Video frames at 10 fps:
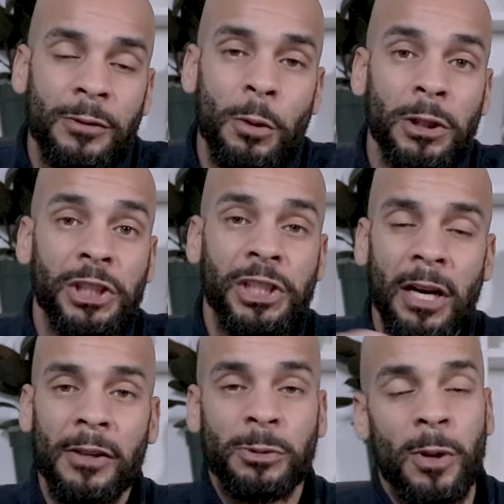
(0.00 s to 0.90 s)
and of course
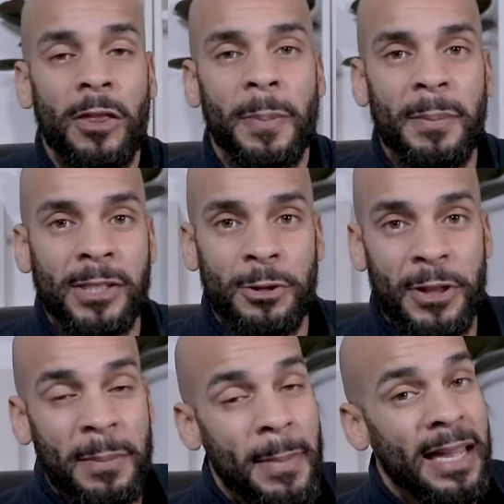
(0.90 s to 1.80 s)
share this with other people that you
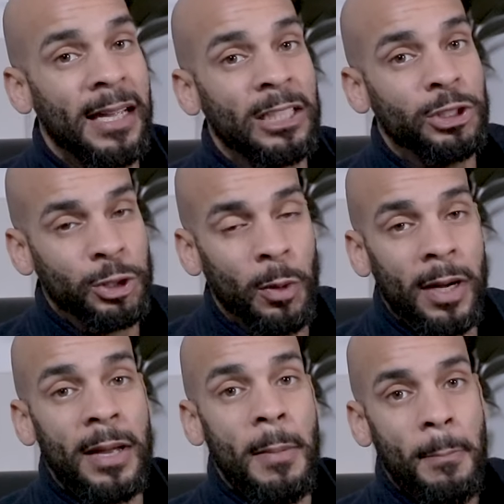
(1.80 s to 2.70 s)
think may
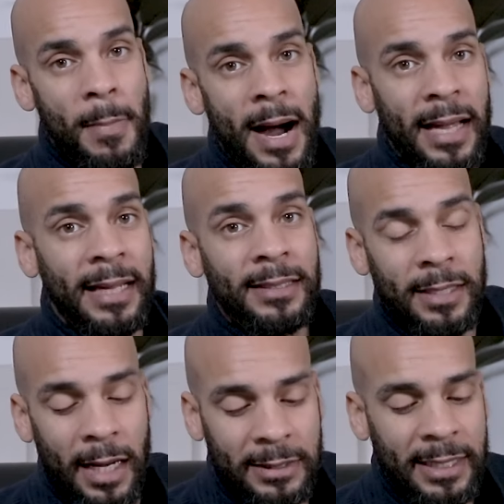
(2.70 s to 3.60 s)
enjoy my
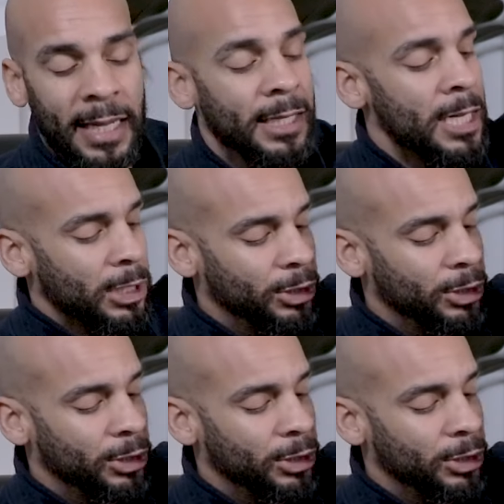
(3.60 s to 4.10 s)
content.